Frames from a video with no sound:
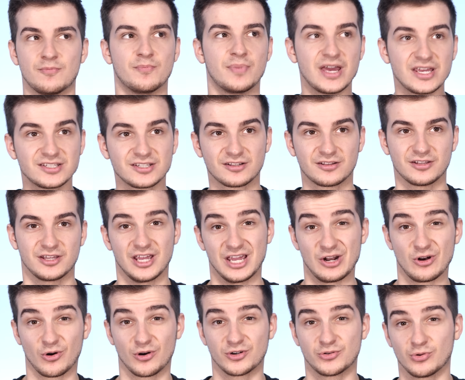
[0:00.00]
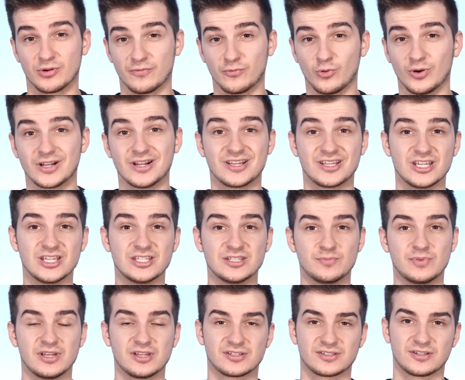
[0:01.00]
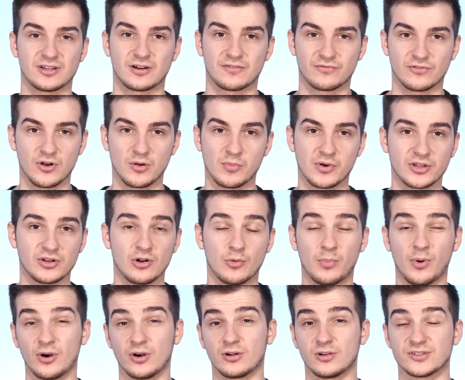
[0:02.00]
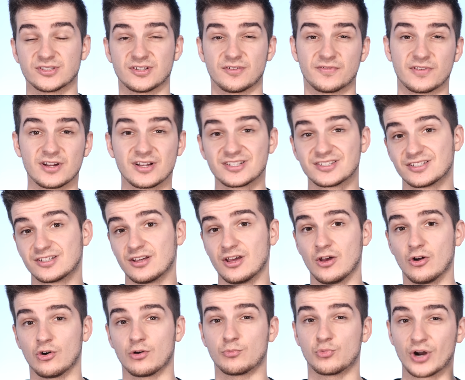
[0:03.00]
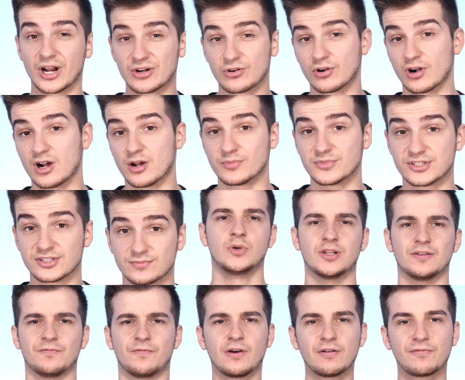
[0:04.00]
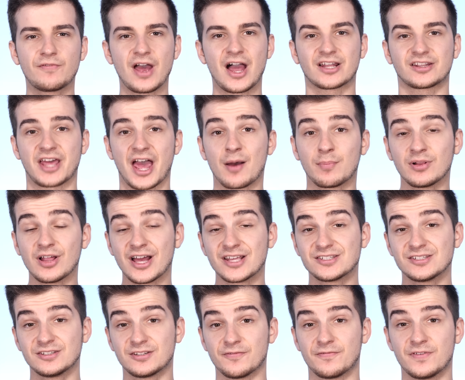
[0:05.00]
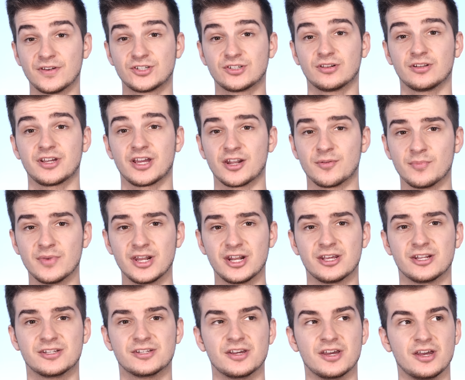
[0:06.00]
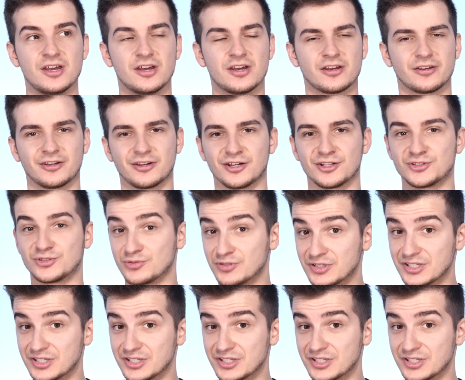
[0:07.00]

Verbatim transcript: basically in order to avoid the keys being stuck from, uh, you know, particles of dust or breadcrumbs. But fun fact, Apple hasn't officially admitted uh, to